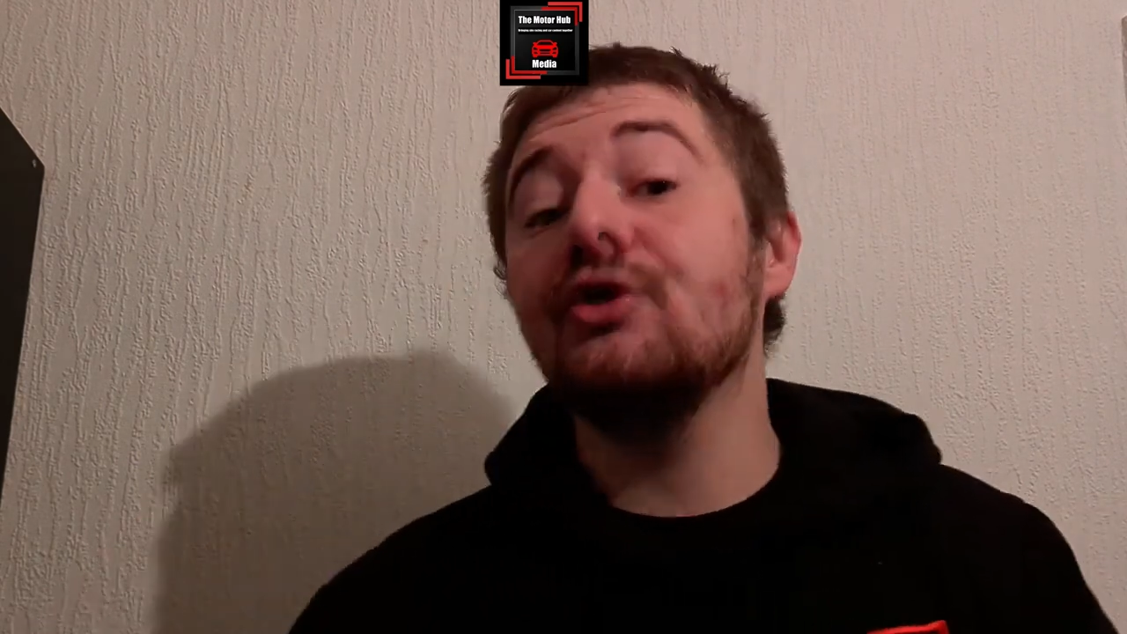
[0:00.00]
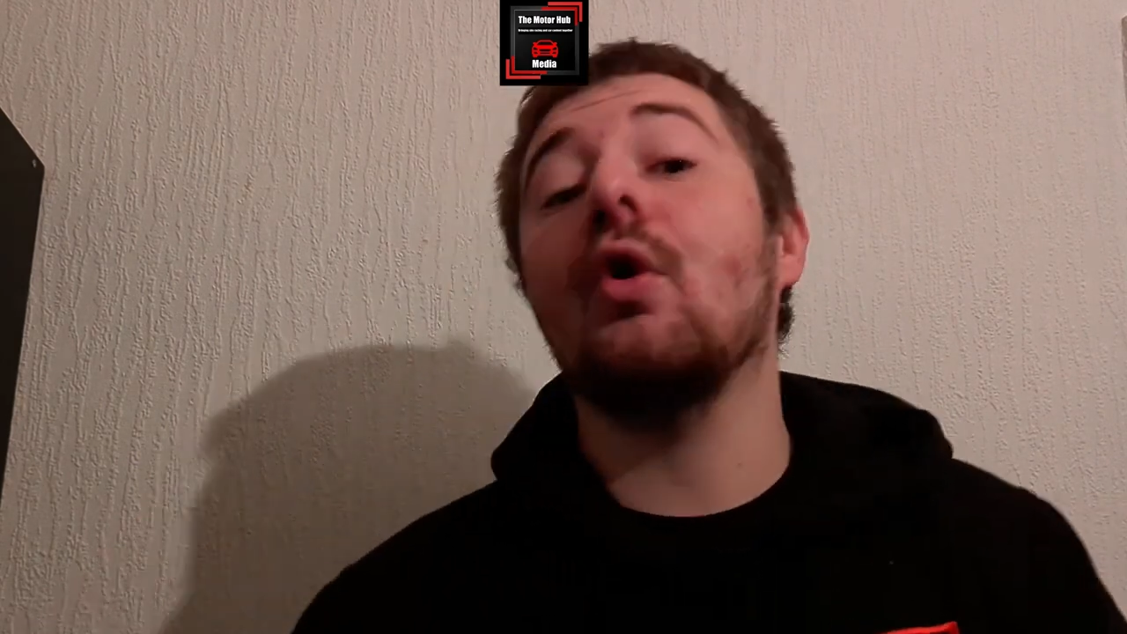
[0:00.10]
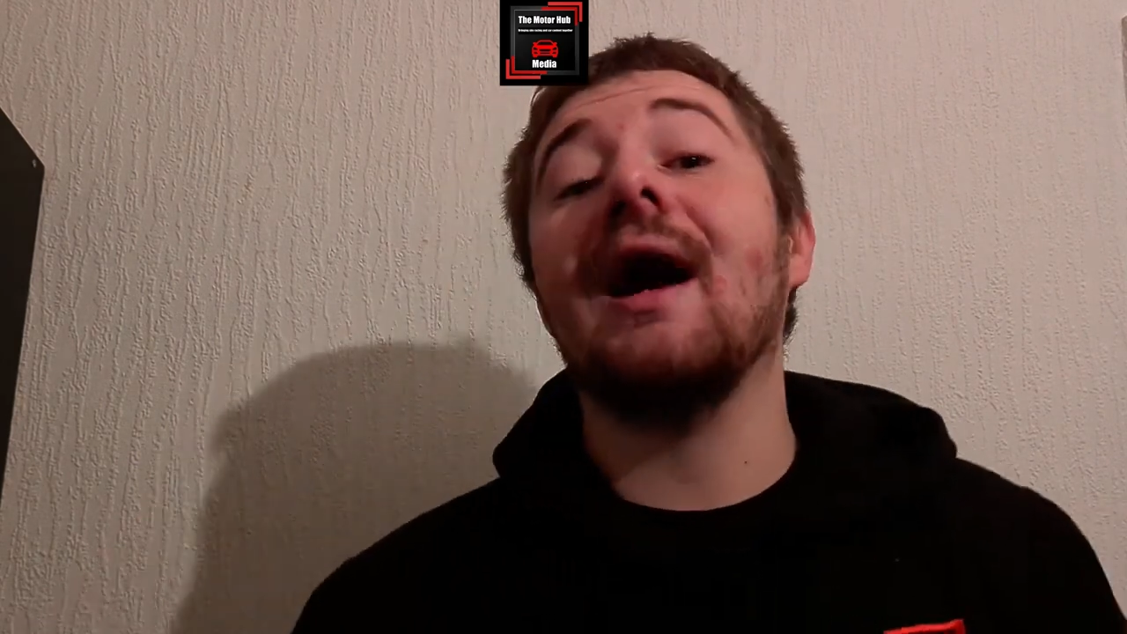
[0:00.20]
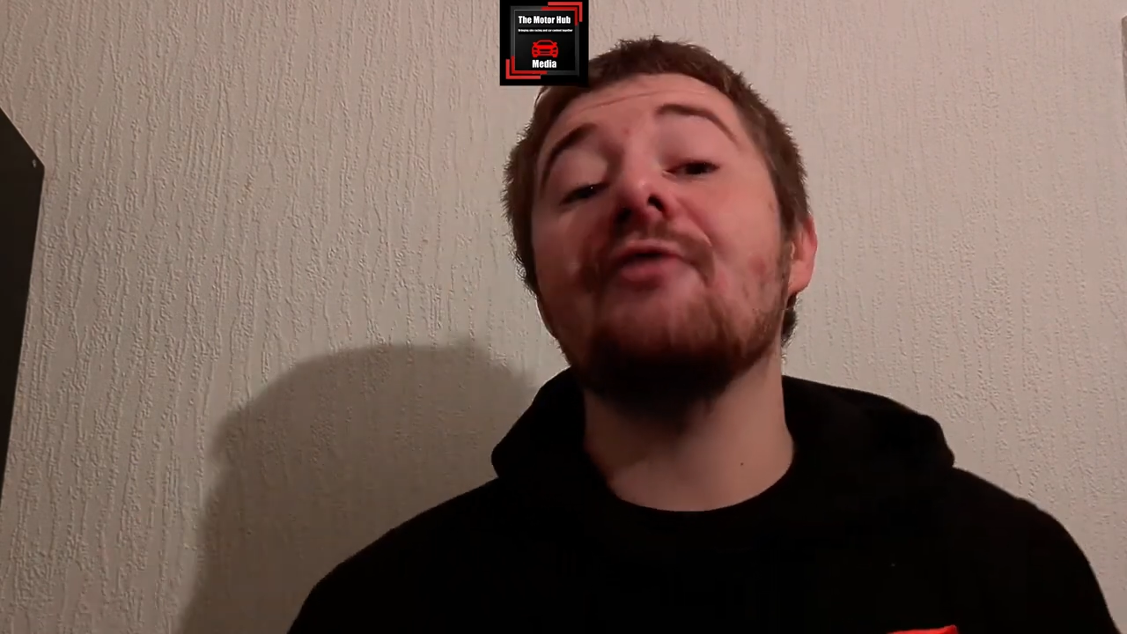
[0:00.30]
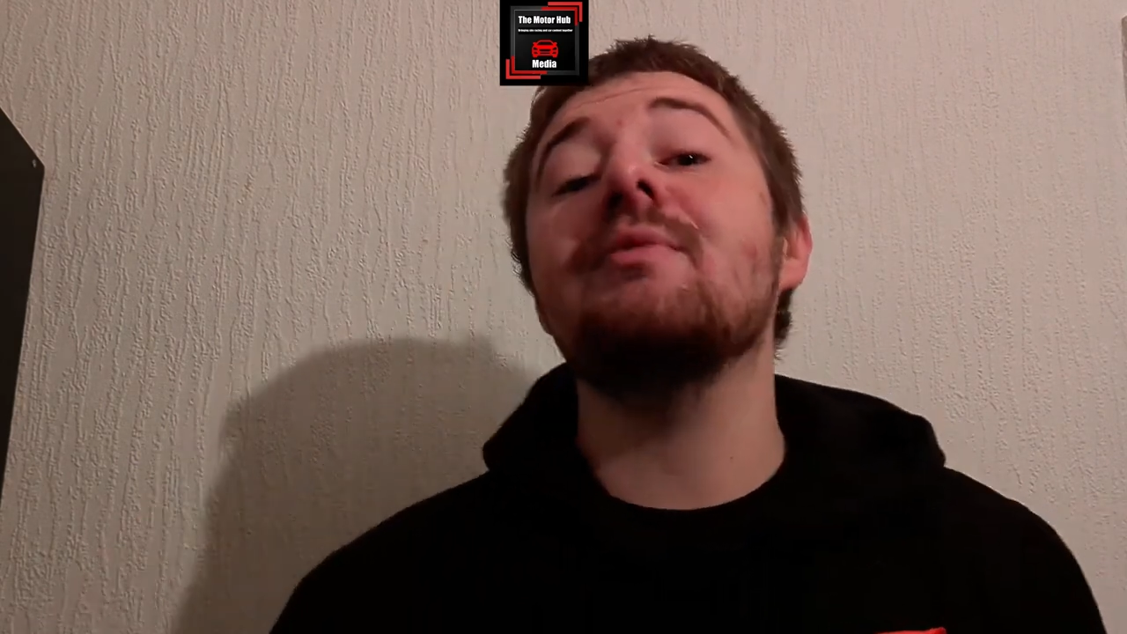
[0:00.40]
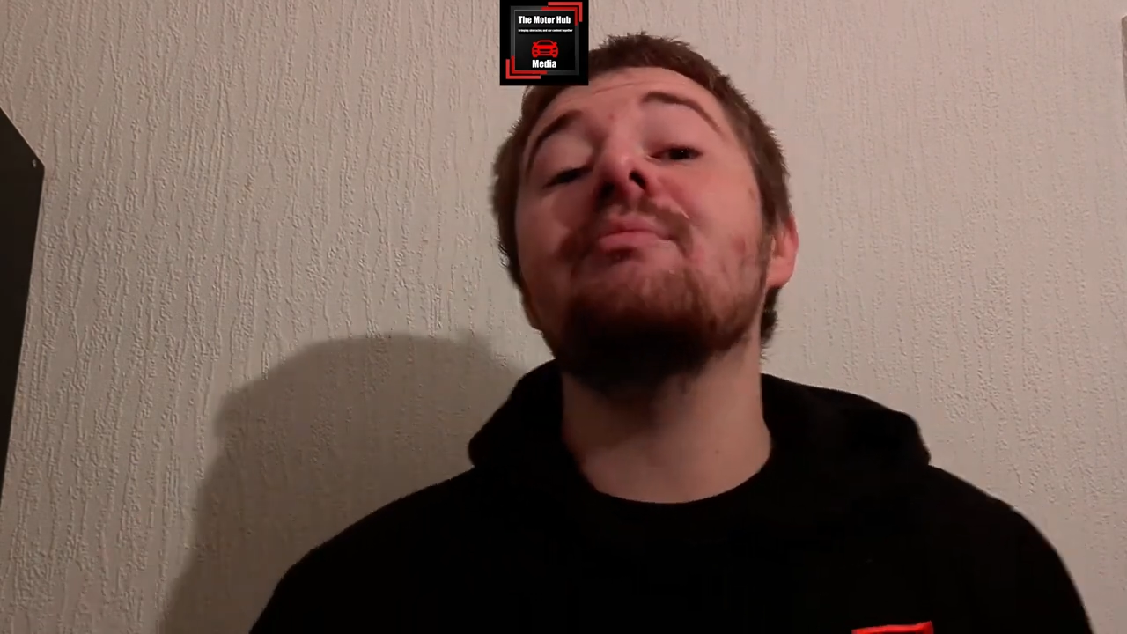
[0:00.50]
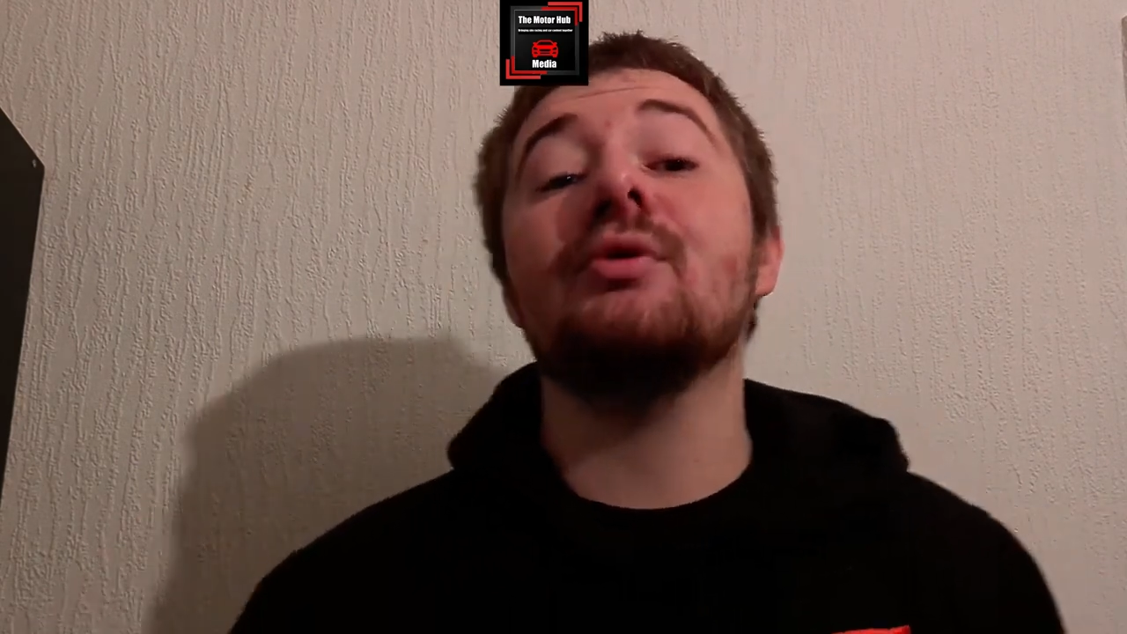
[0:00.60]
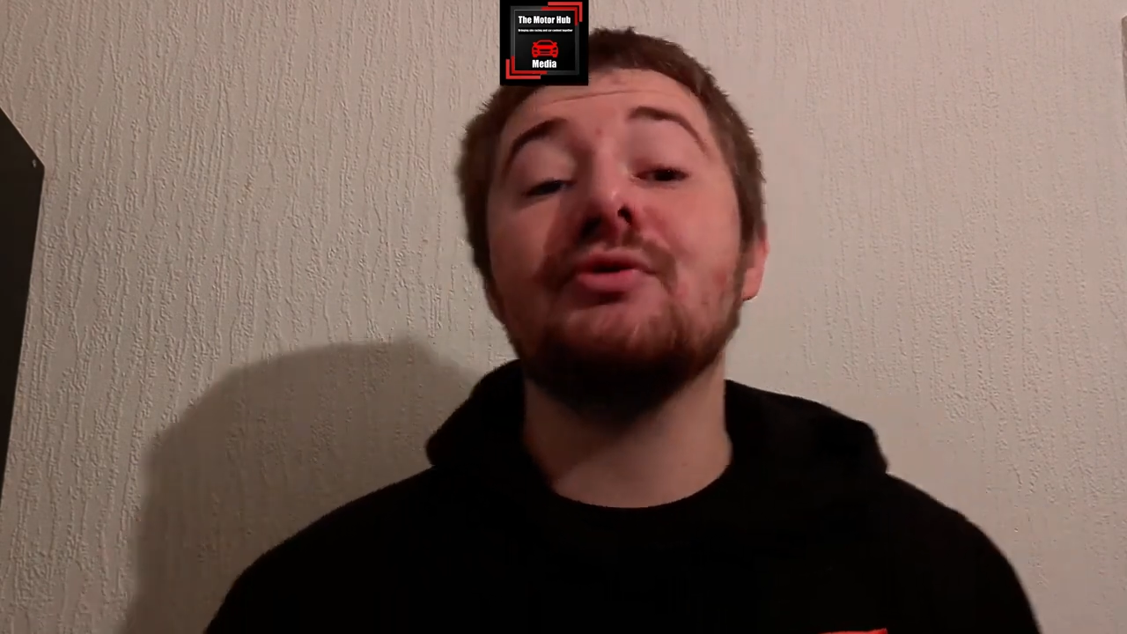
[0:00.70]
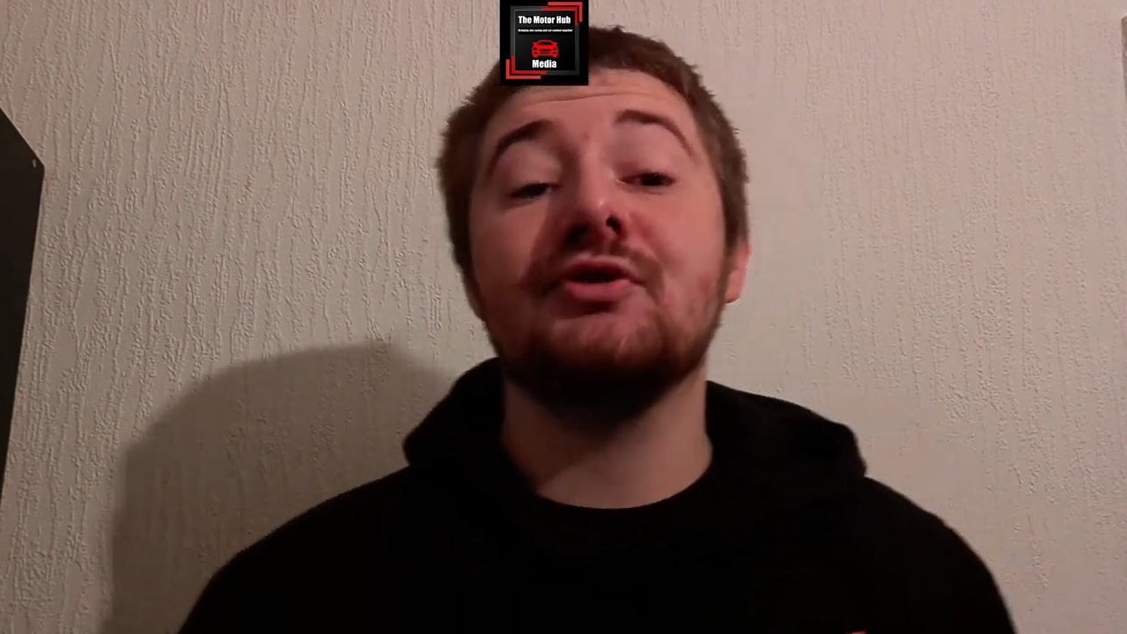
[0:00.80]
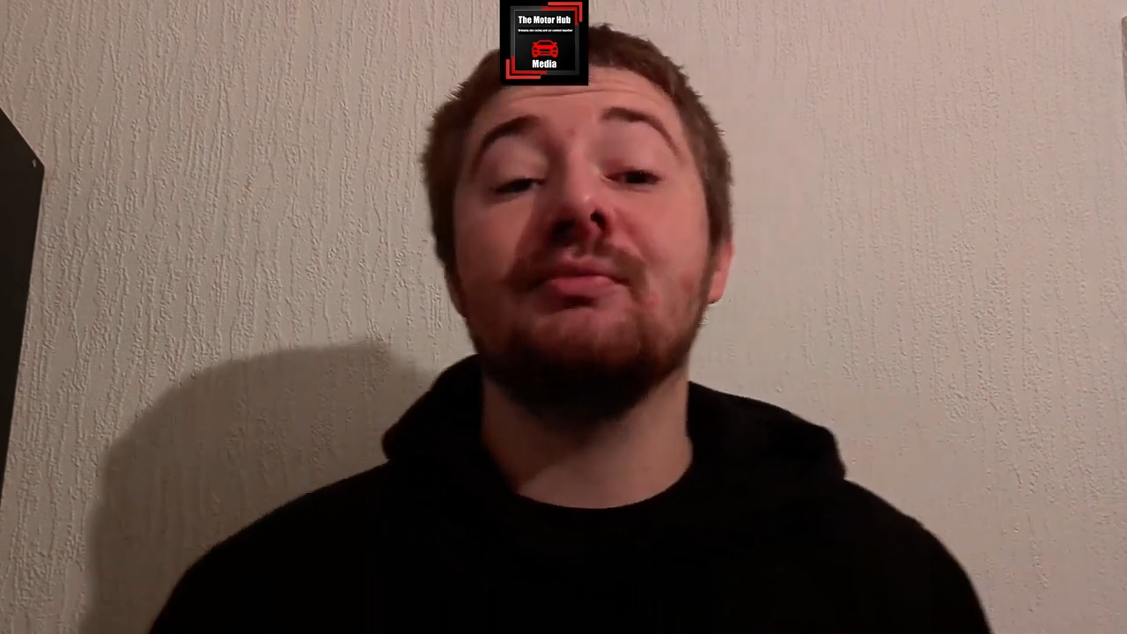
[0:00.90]
not have been
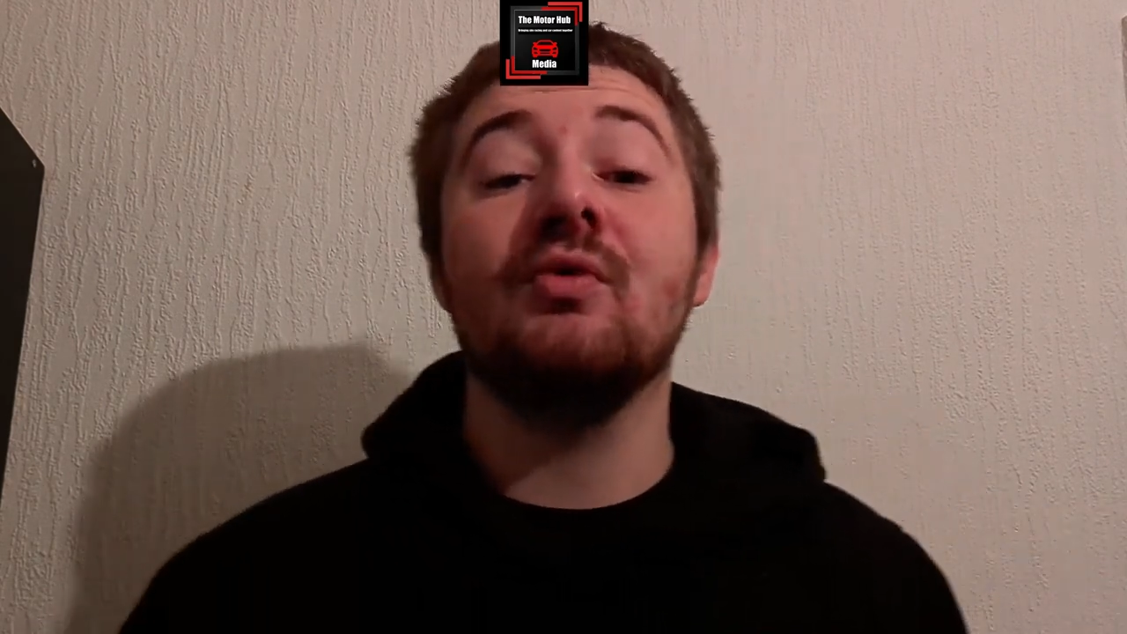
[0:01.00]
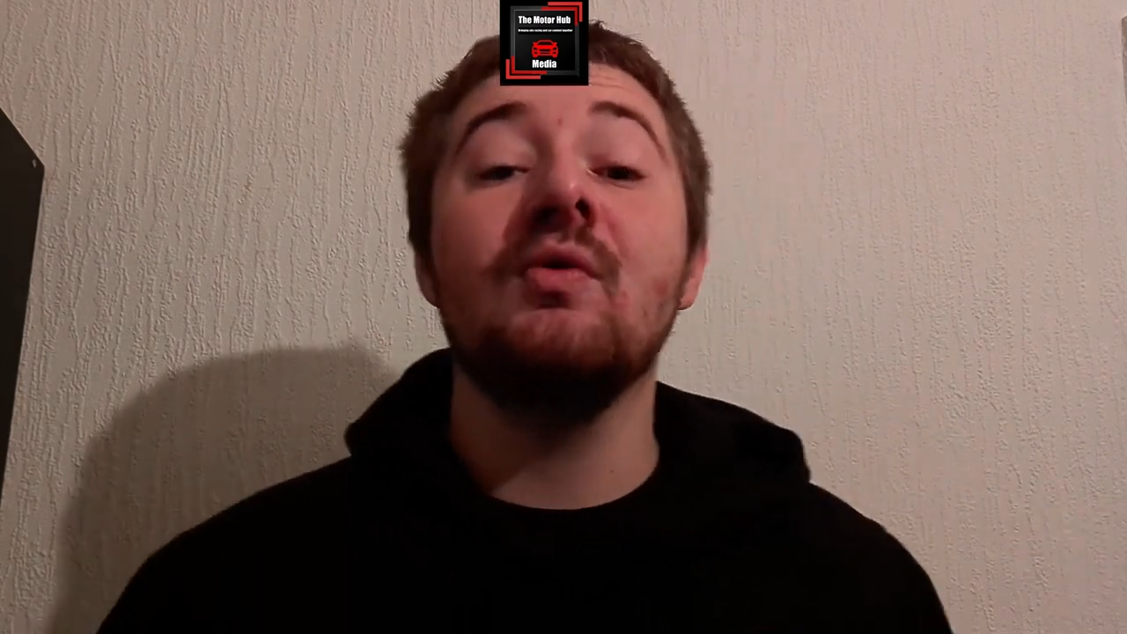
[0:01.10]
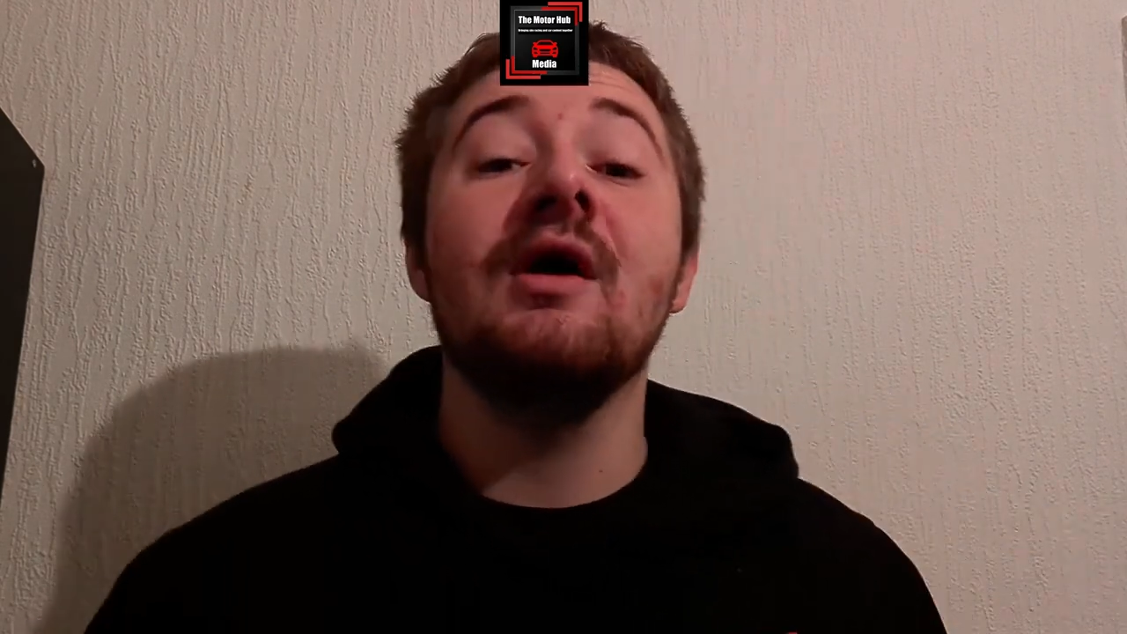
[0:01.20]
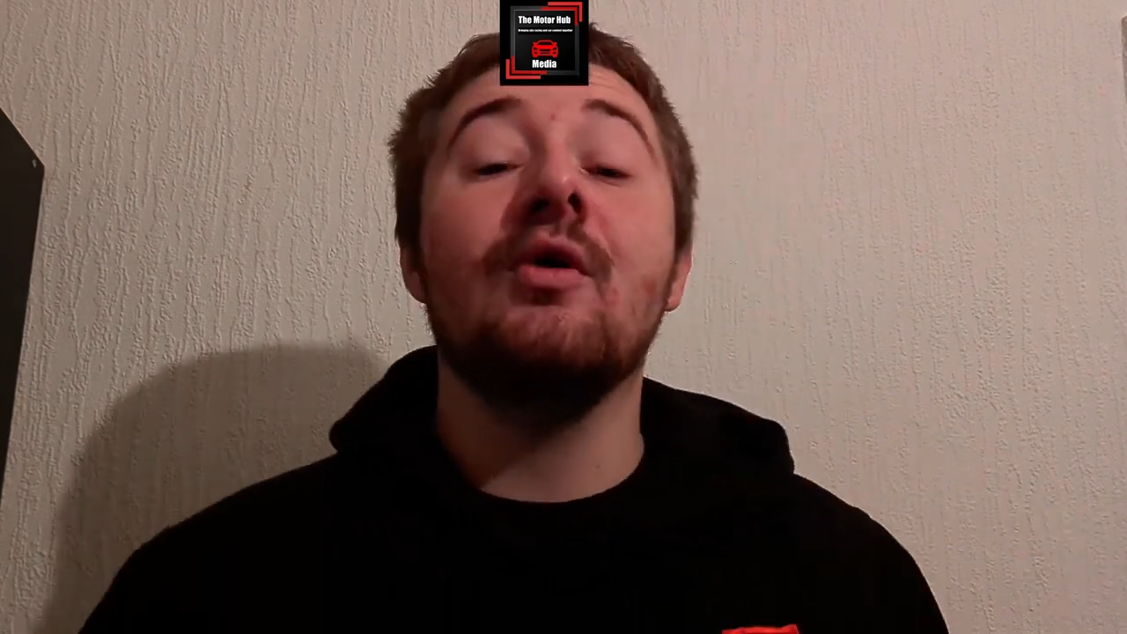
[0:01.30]
possible